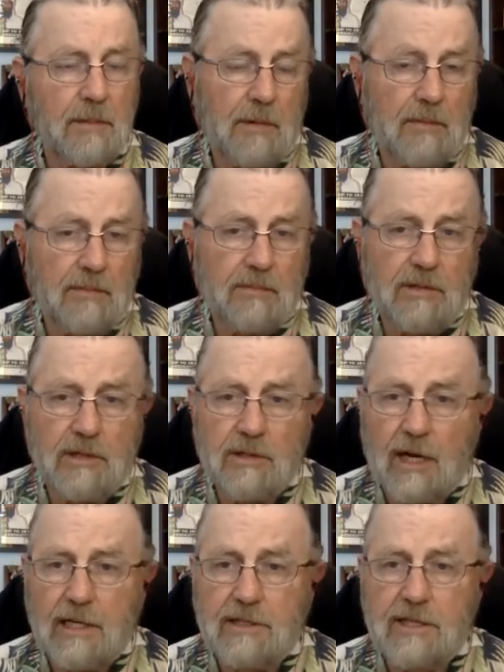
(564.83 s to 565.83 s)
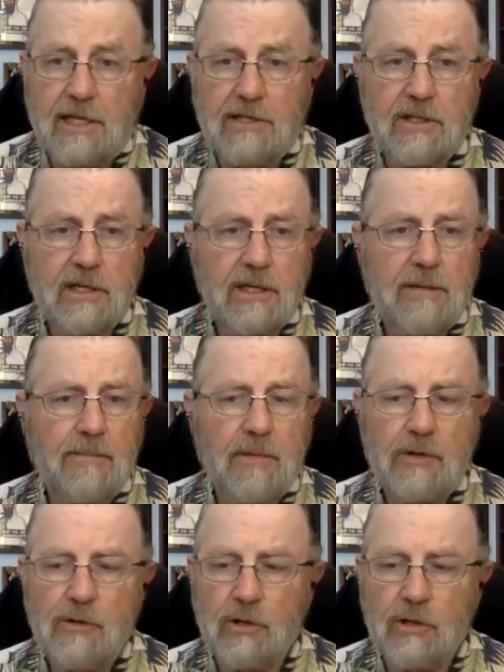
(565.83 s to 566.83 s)
I mean, the United States
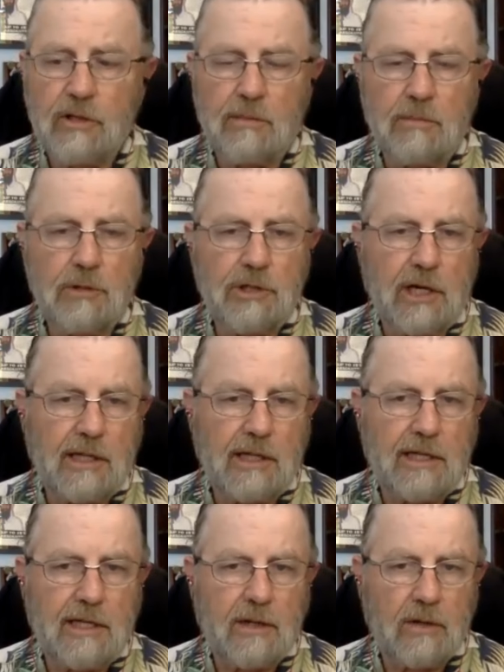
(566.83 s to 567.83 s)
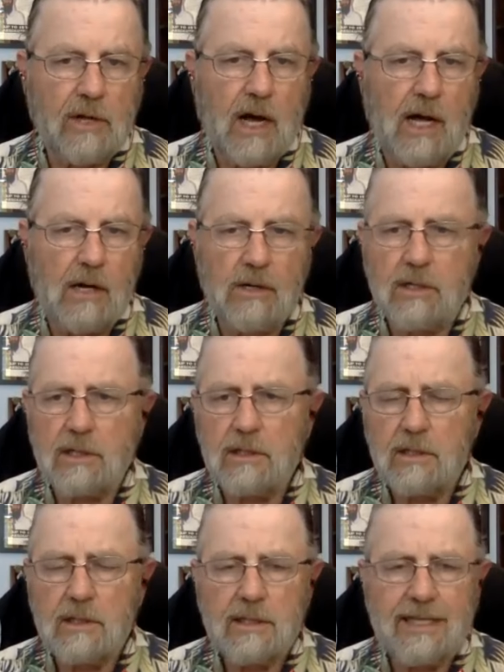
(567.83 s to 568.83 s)
took the Mujahideen-e-Khalq,
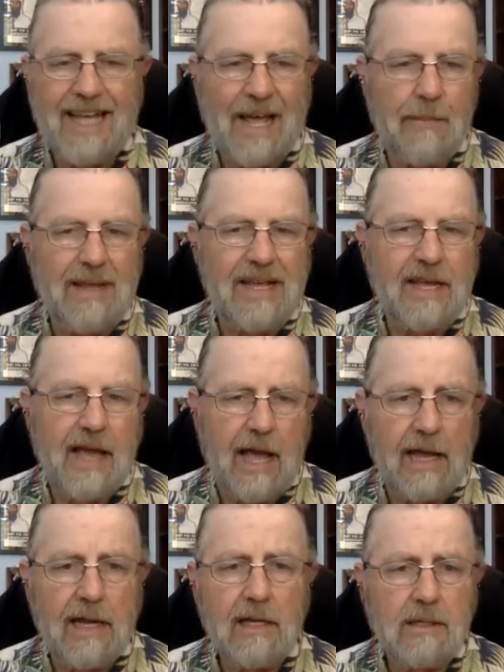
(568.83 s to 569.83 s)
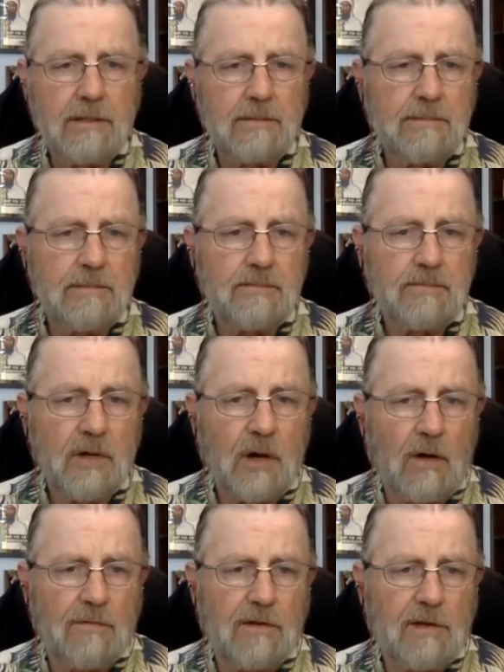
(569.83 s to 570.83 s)
the MEK,
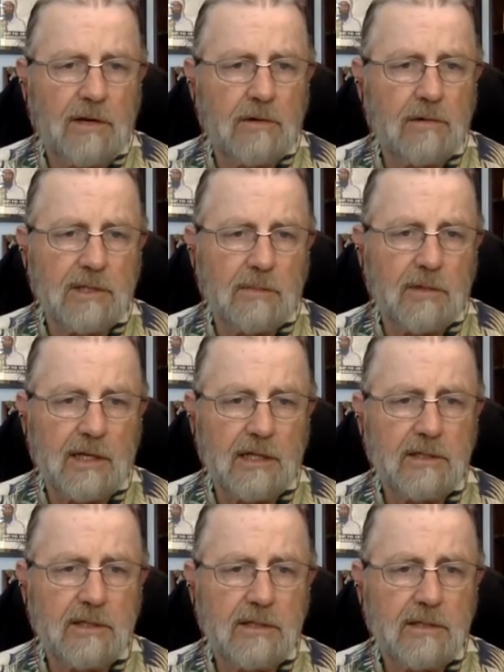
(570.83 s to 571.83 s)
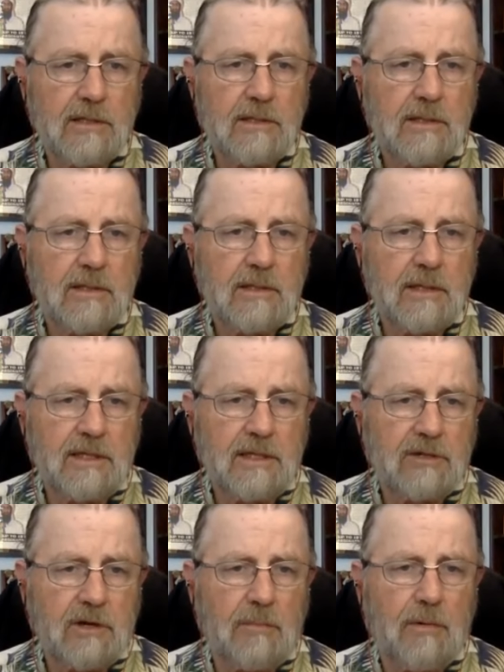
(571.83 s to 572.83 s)
off the terrorism list, and
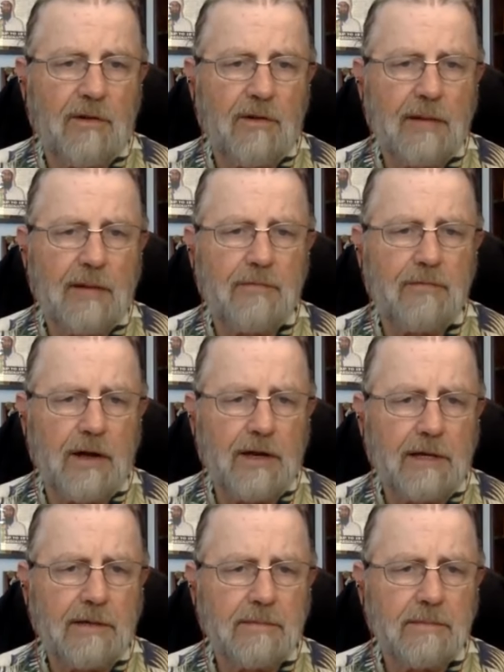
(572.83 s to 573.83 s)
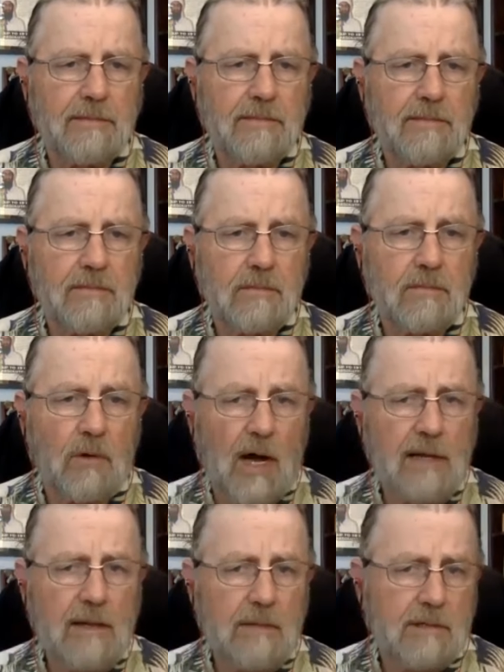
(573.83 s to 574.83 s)
they started providing them funding.
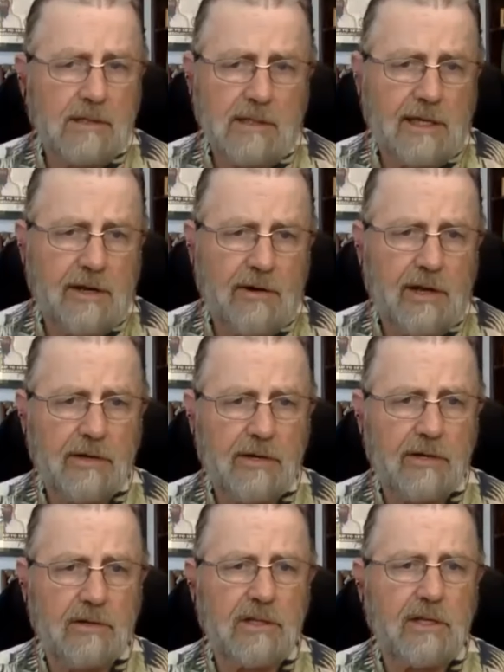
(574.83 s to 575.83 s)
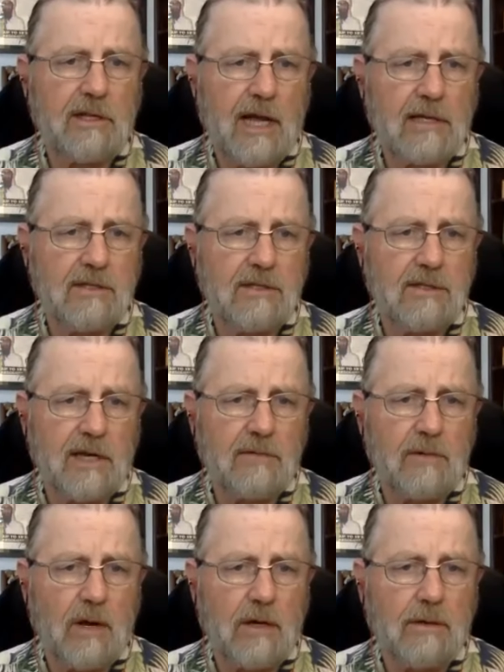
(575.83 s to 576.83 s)
Why? Because they carry out terrorist attacks
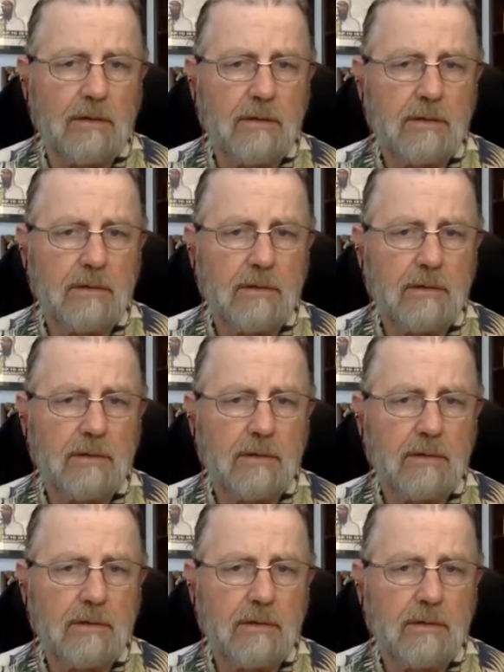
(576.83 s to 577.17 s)
inside Iran.